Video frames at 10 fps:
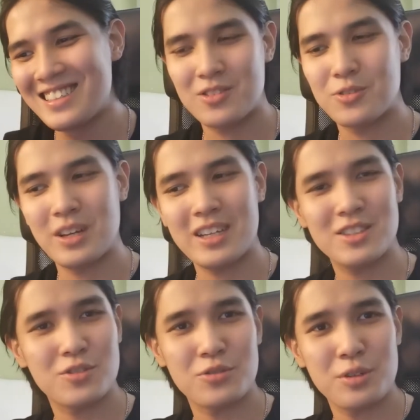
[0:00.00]
Today is
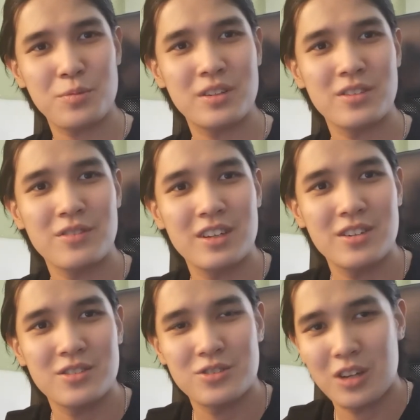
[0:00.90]
a 3D printing
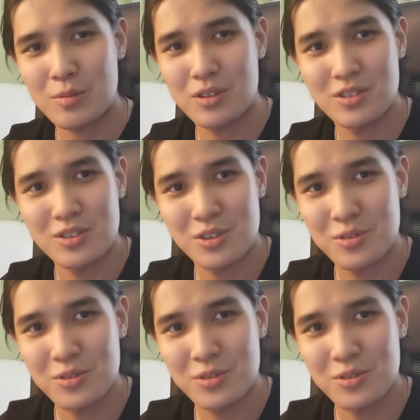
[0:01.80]
video, so I'm going to show